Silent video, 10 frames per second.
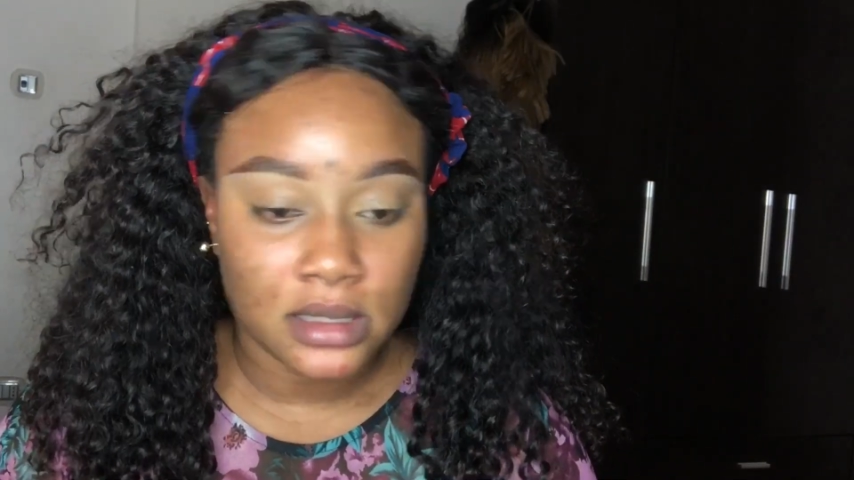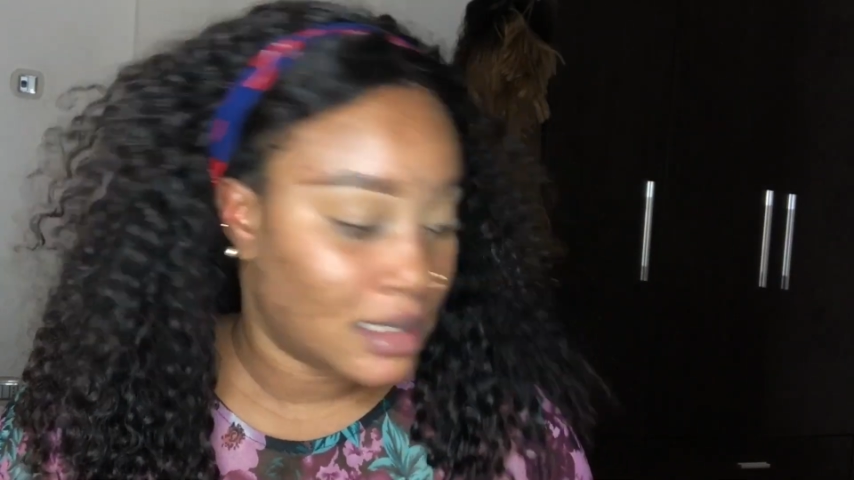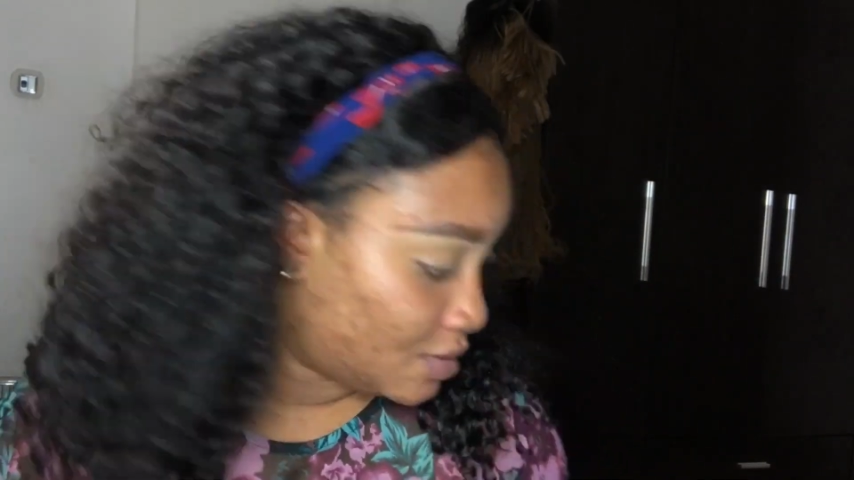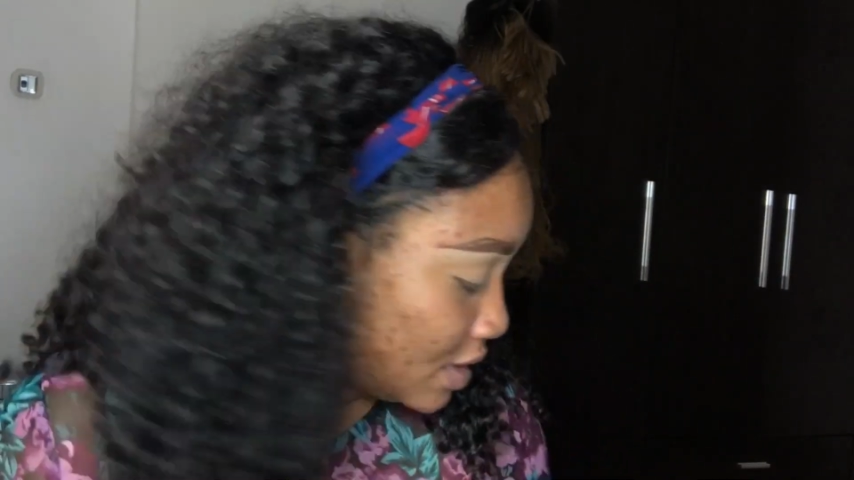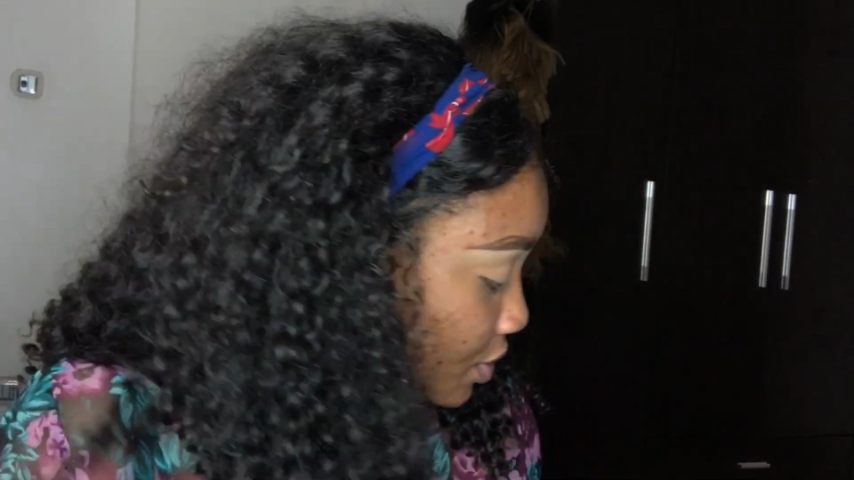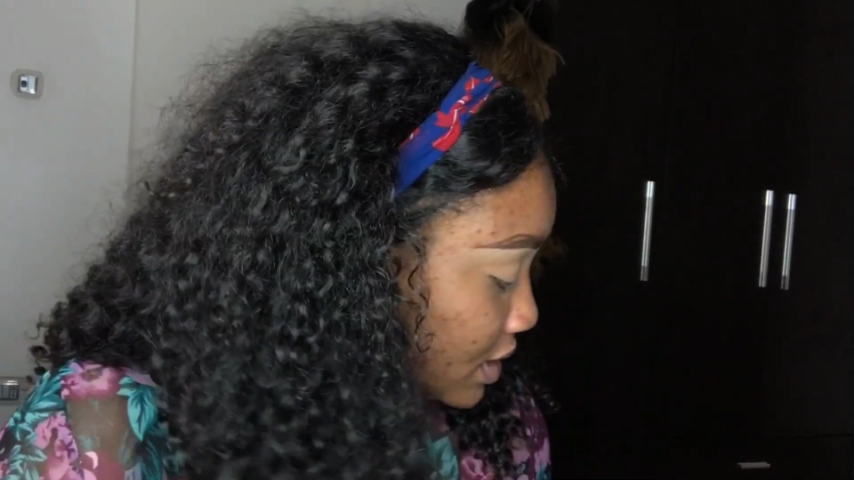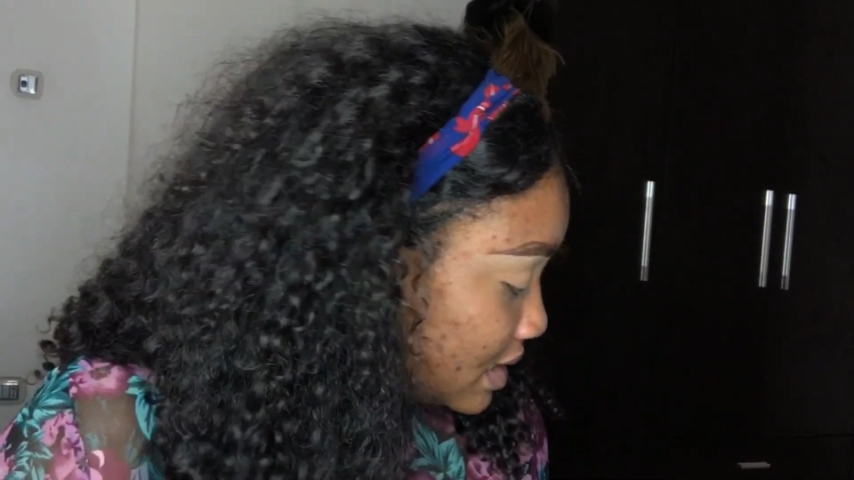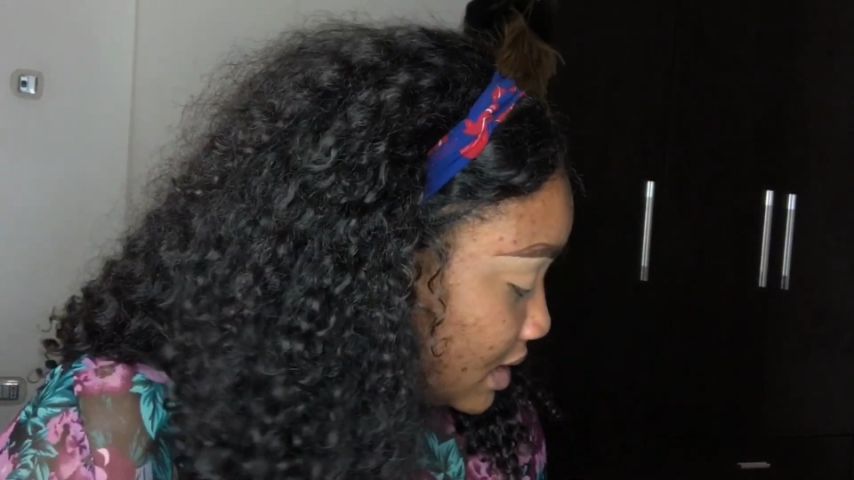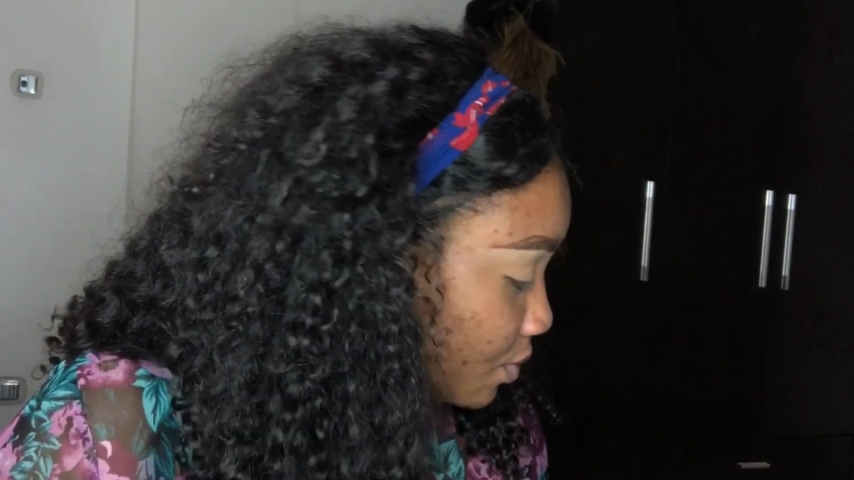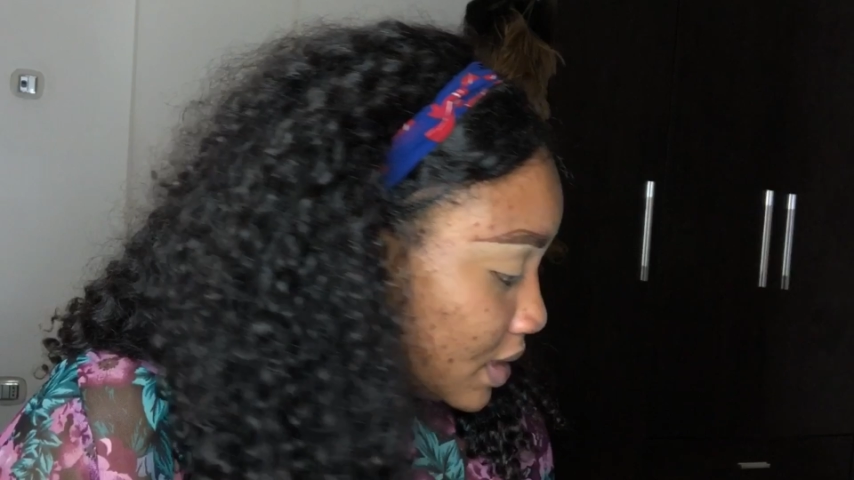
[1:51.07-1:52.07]
That's what I'll be
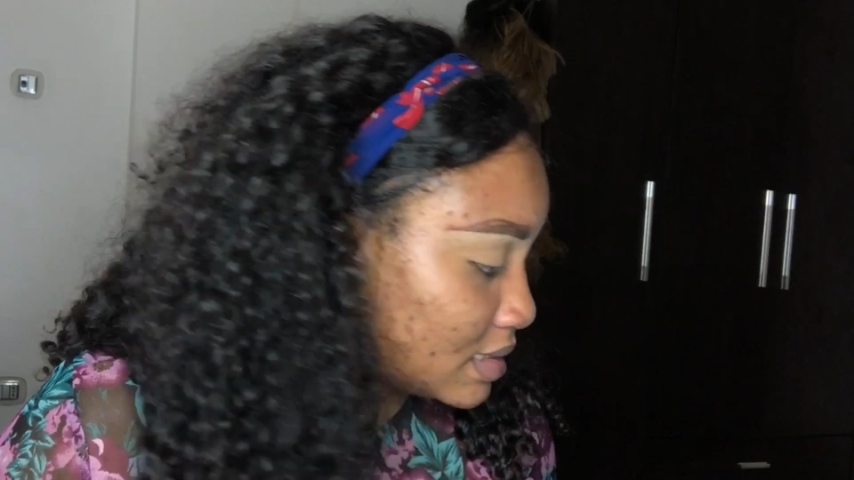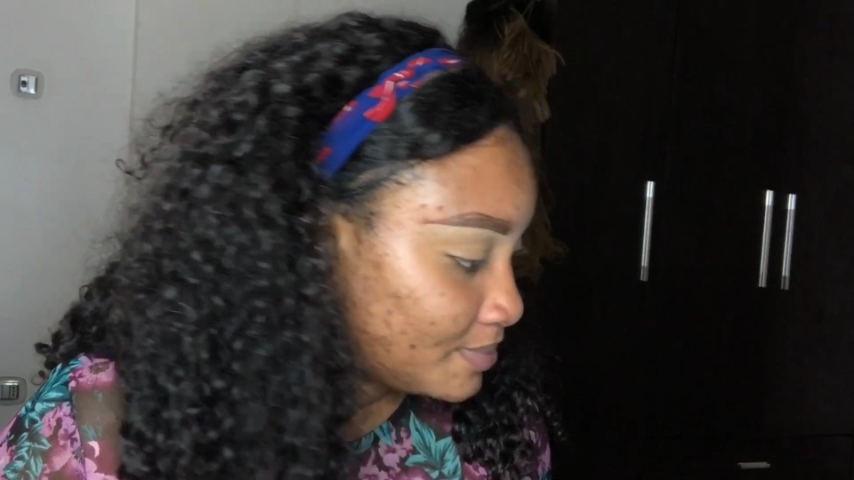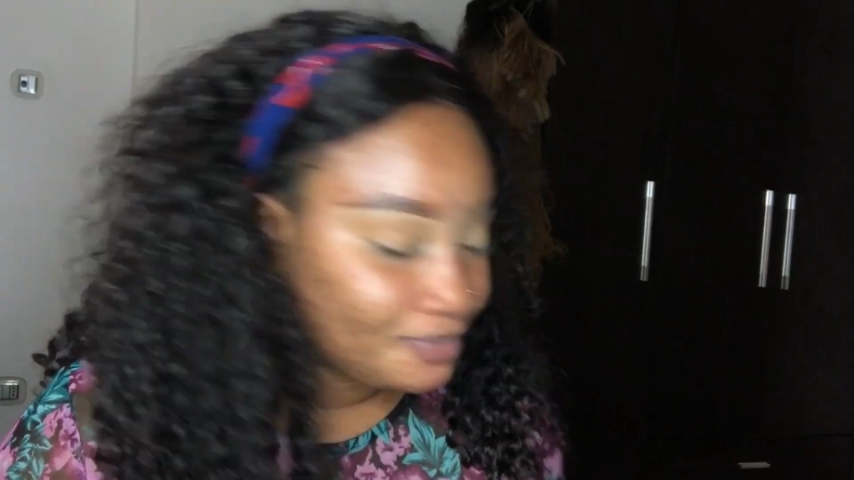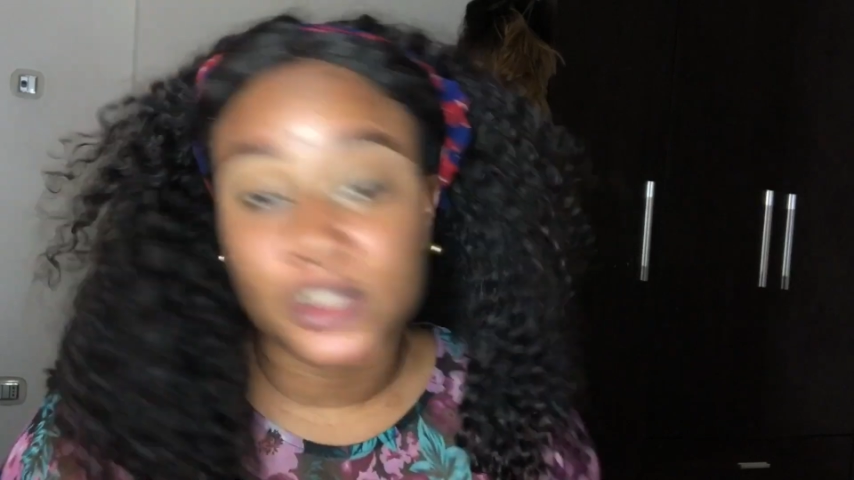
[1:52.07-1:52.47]
setting it with. You